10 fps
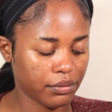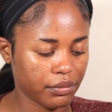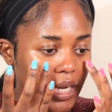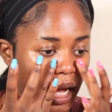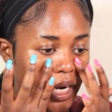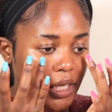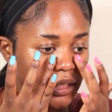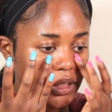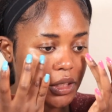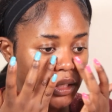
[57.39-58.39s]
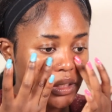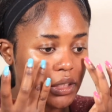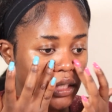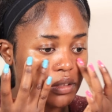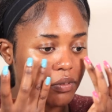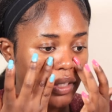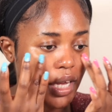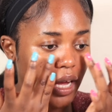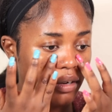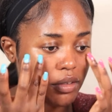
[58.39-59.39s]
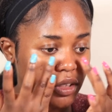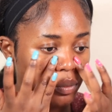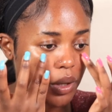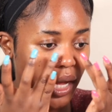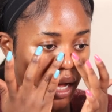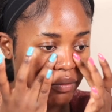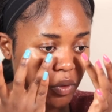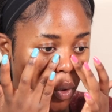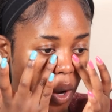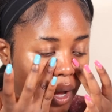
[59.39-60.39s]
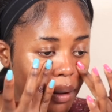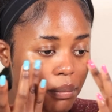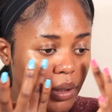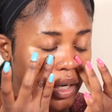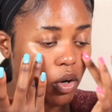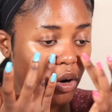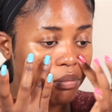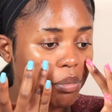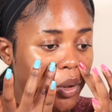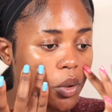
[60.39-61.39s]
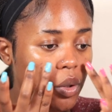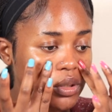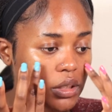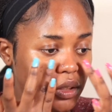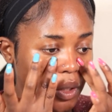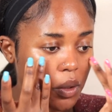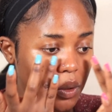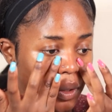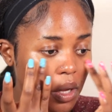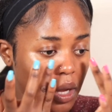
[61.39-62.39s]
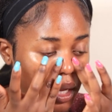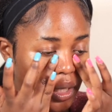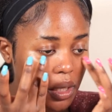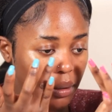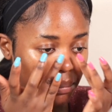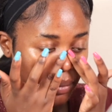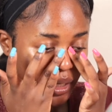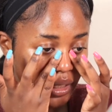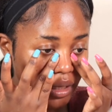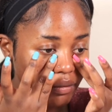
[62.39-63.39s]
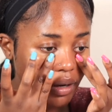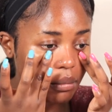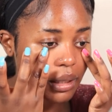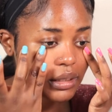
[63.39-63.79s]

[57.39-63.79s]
I like to use this for the areas where I've got a lot of pores, so mainly around my